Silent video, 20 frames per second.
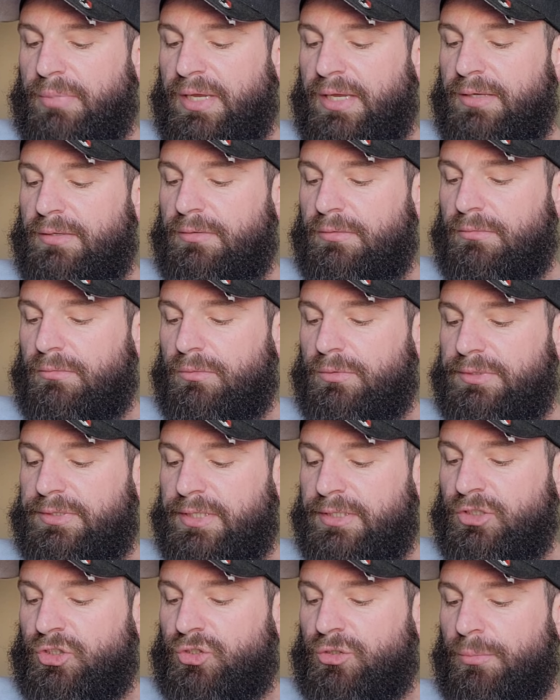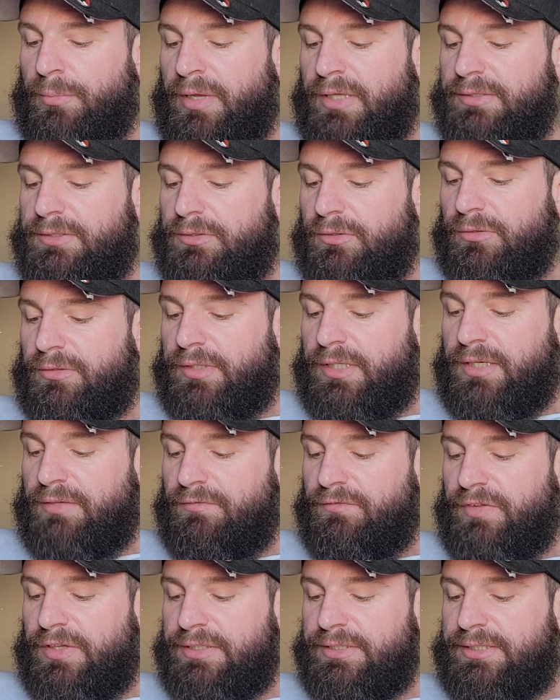Pete was instrumental in
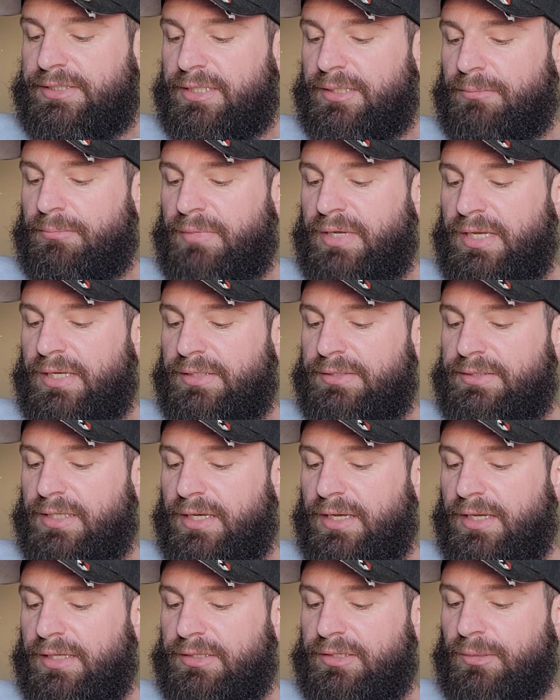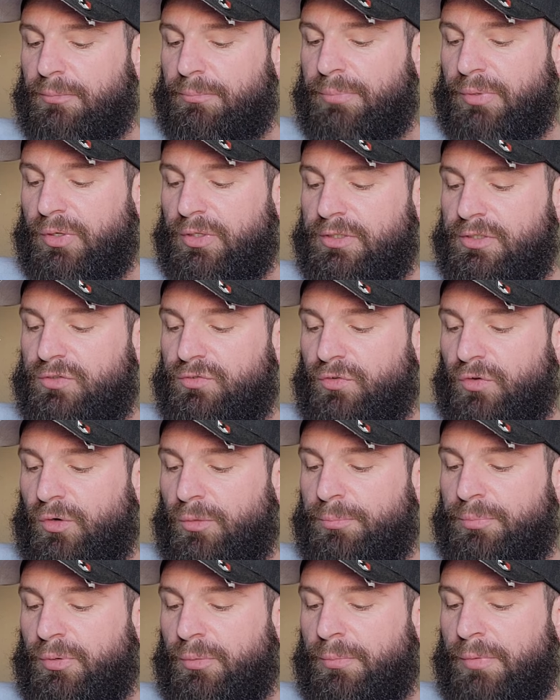convincing me to hit the books
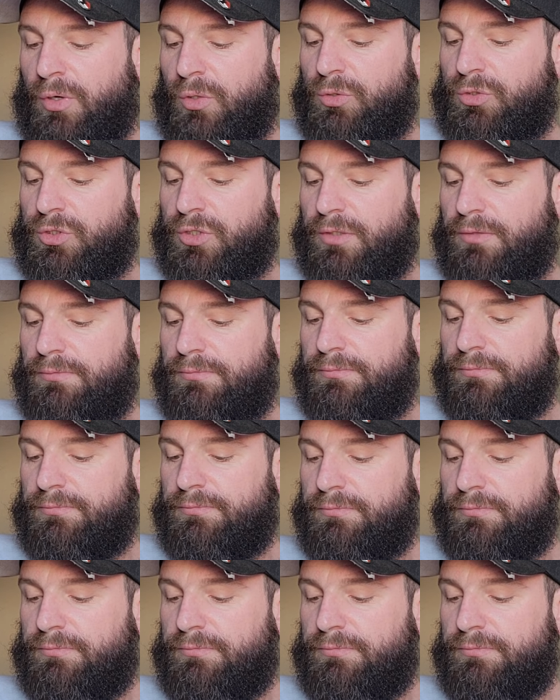for a promotion.